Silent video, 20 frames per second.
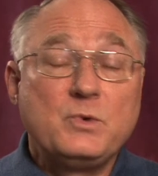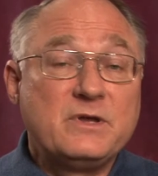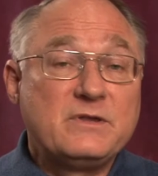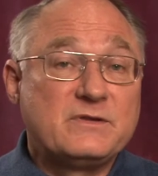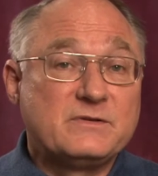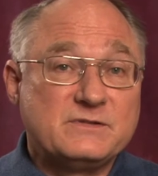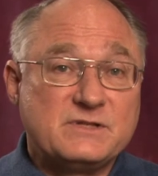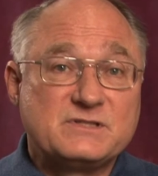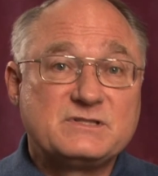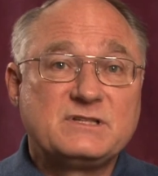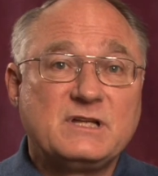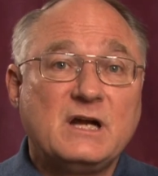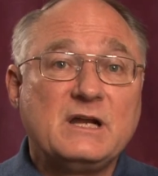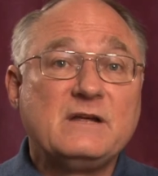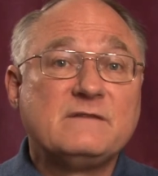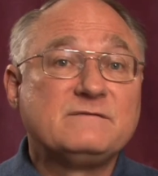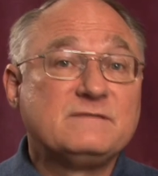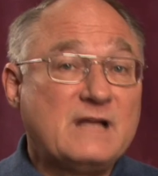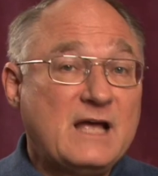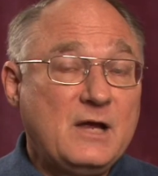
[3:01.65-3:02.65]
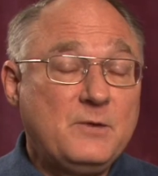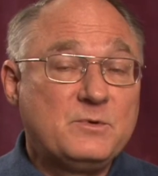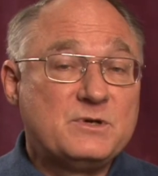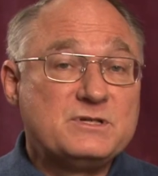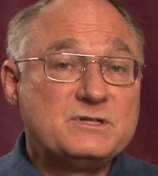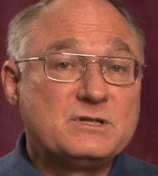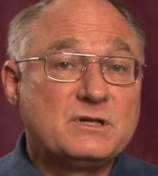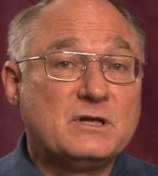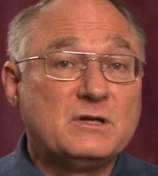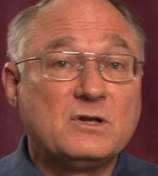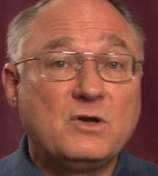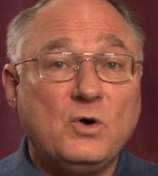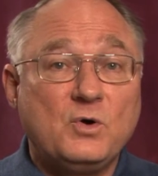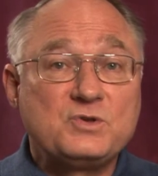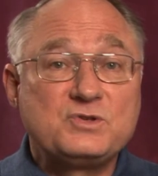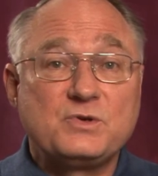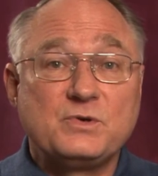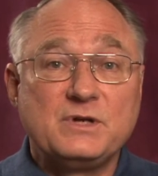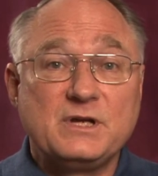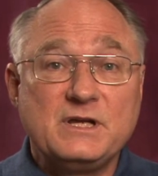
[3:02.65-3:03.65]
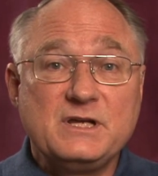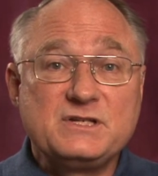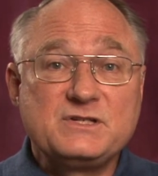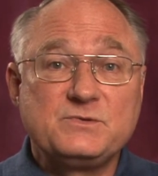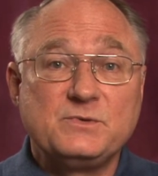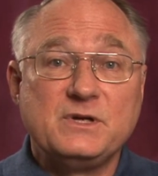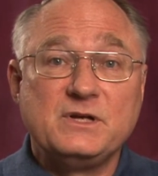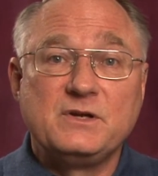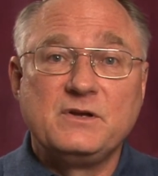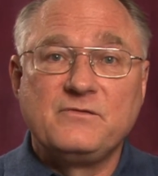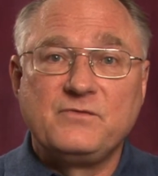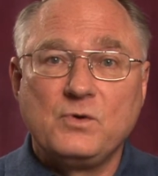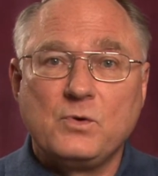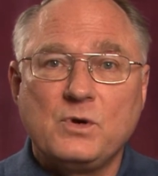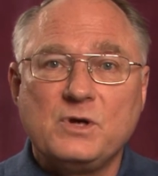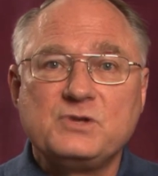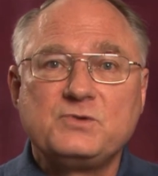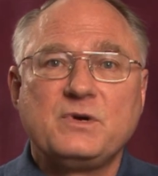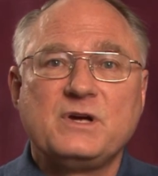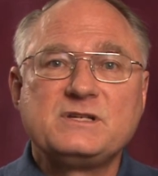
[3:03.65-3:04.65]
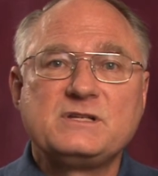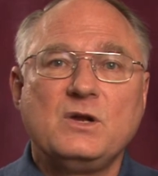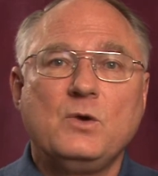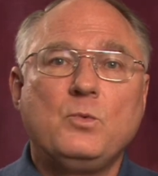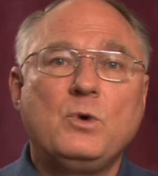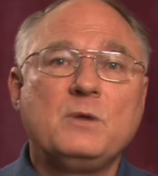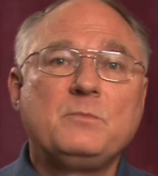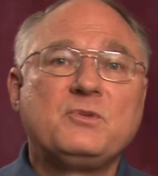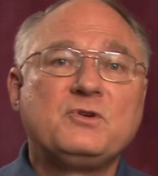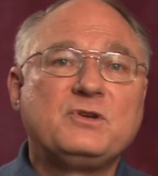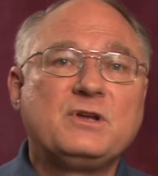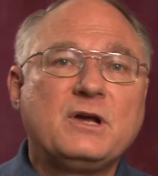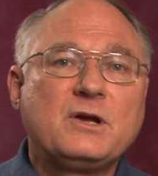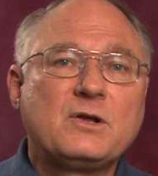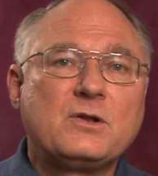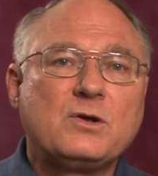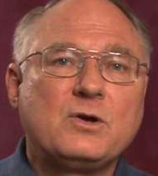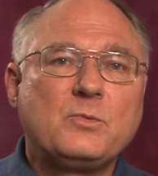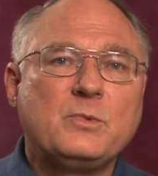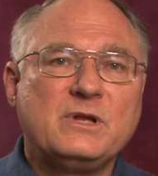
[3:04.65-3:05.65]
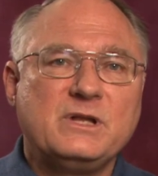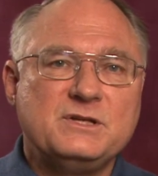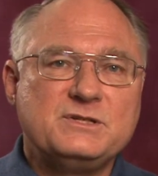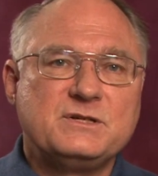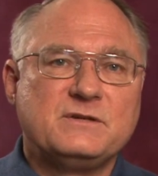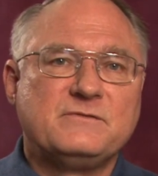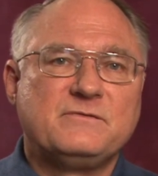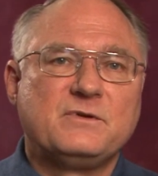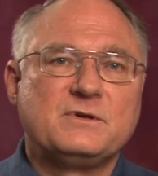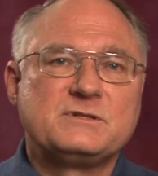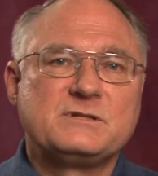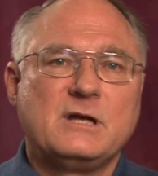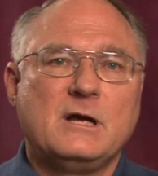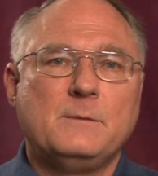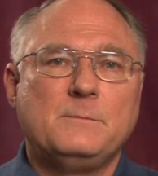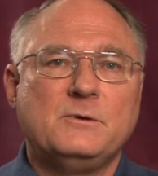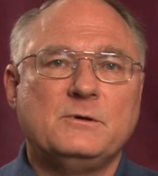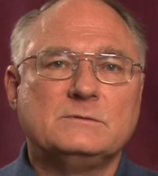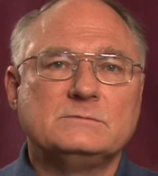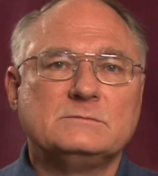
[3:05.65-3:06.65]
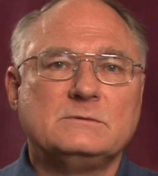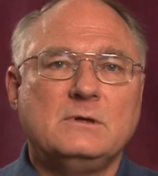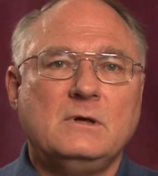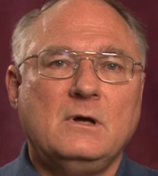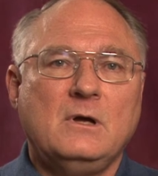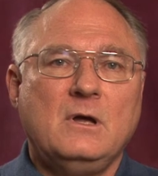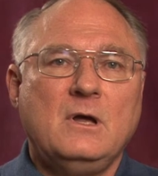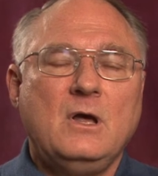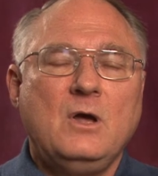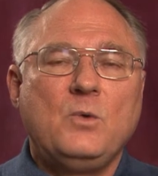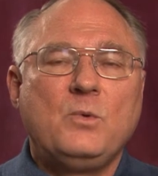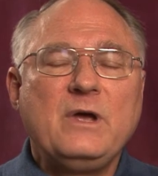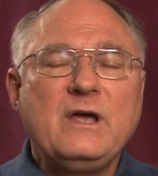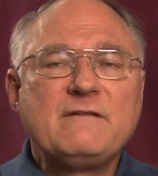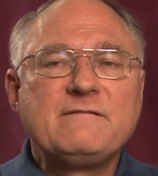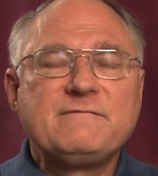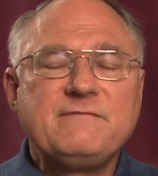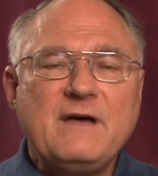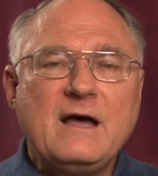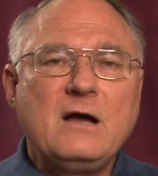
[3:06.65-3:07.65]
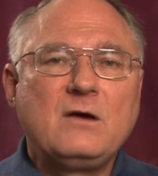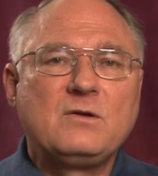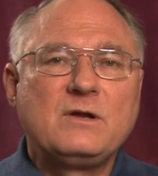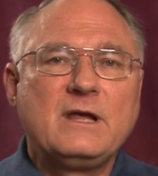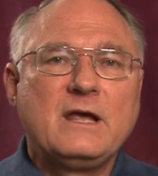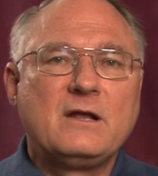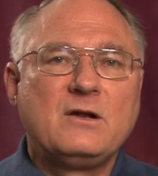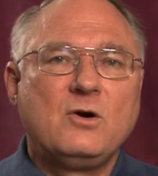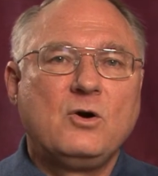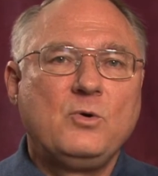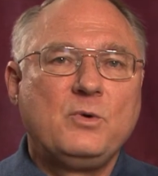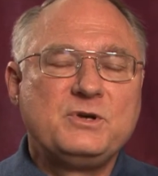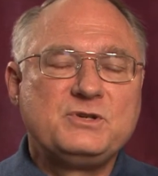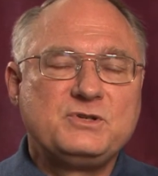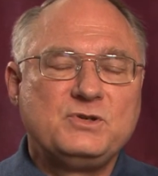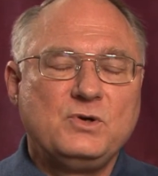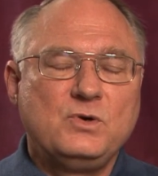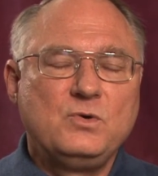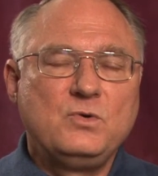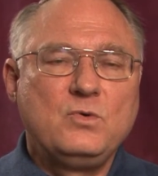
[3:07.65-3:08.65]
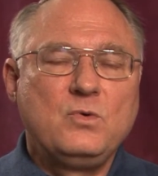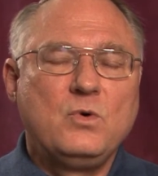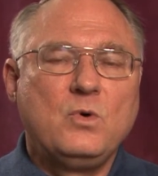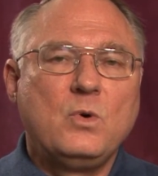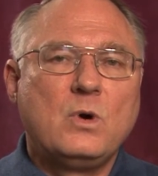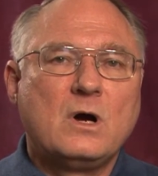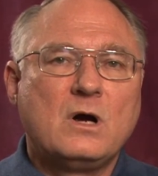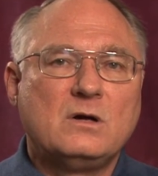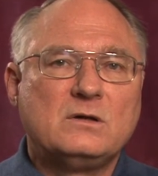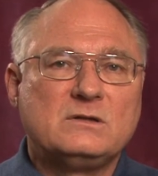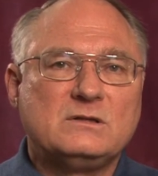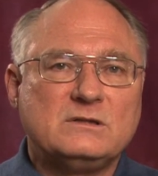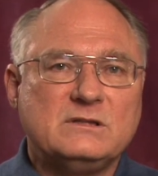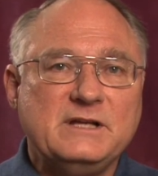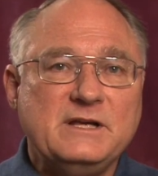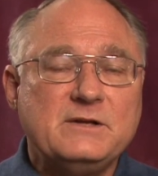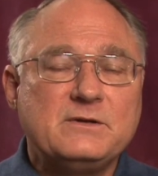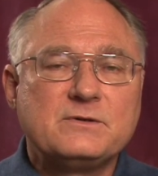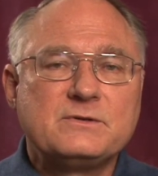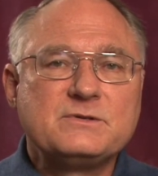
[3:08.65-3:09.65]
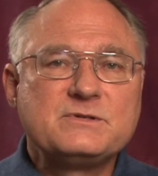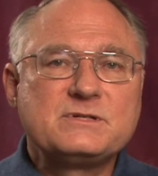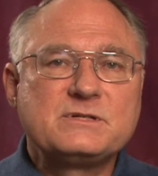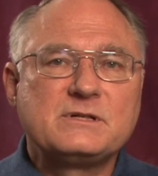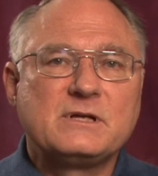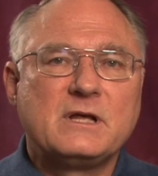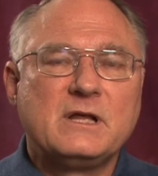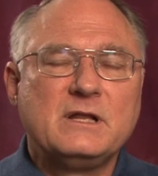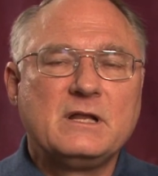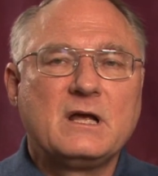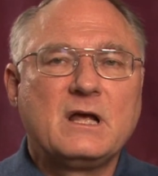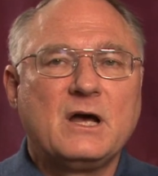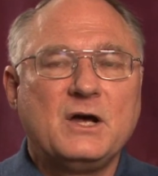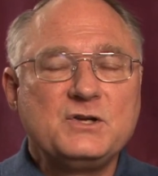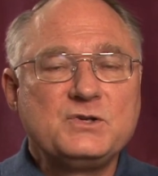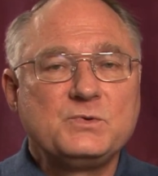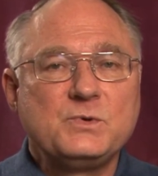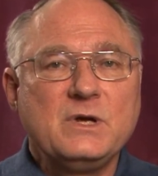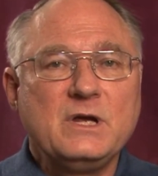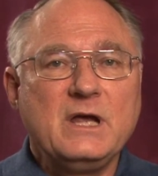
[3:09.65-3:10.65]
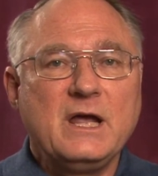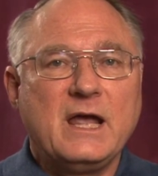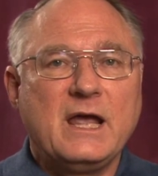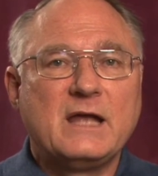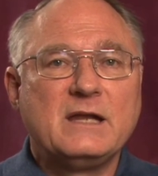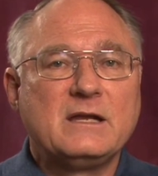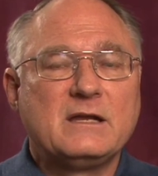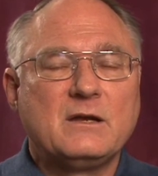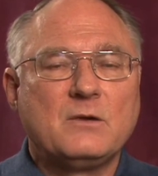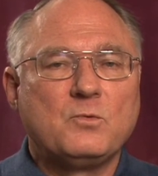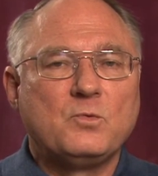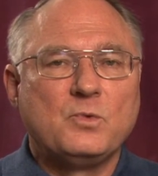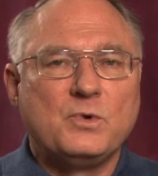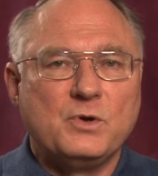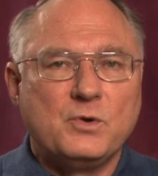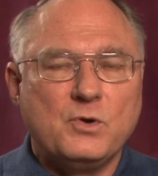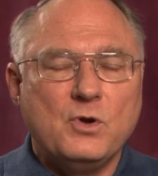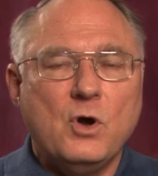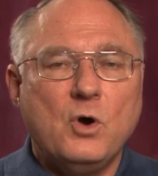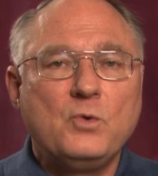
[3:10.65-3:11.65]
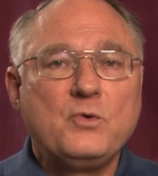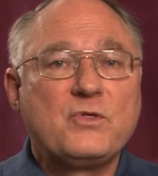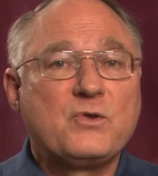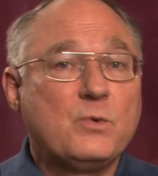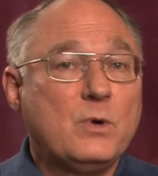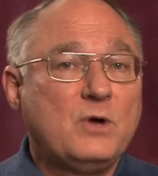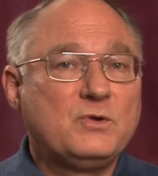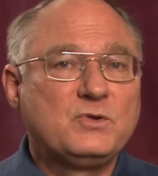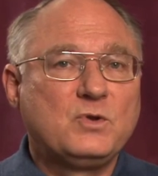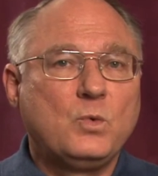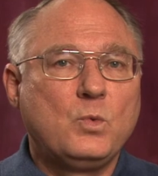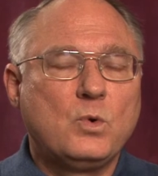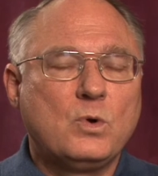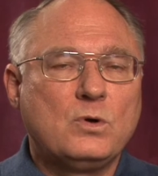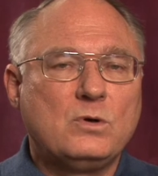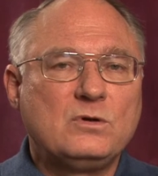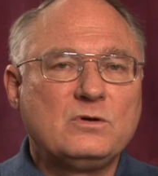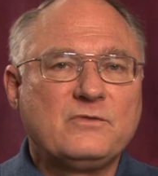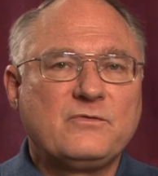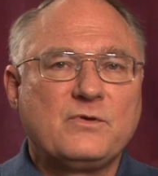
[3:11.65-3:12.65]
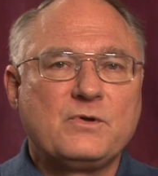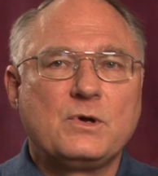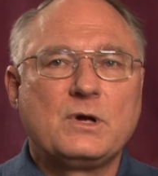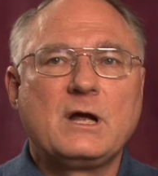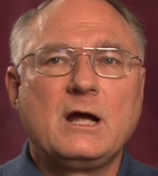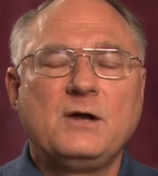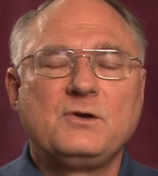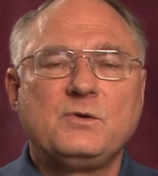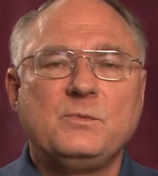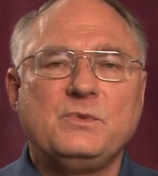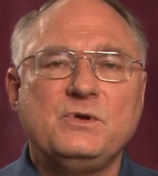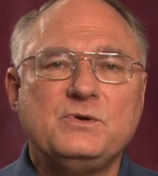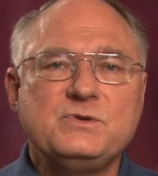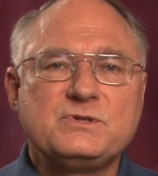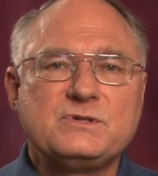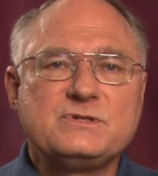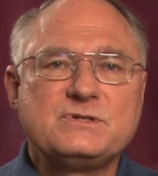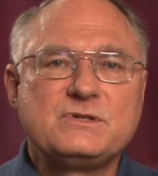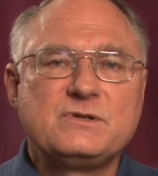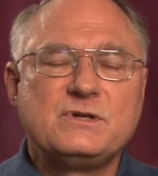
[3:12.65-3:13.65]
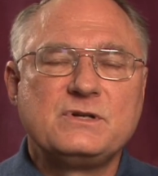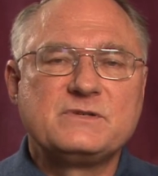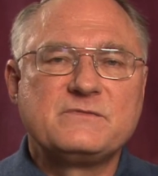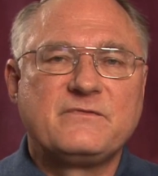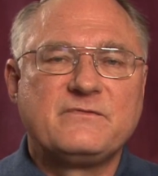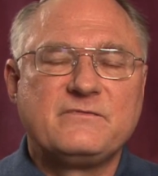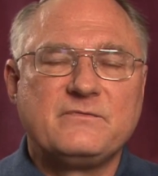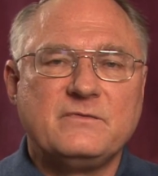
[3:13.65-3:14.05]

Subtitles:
with the study of language and culture and history if you're interested in one particular religion, for example. We have faculty at OSU who are leaders in the country and known throughout the world for their contributions to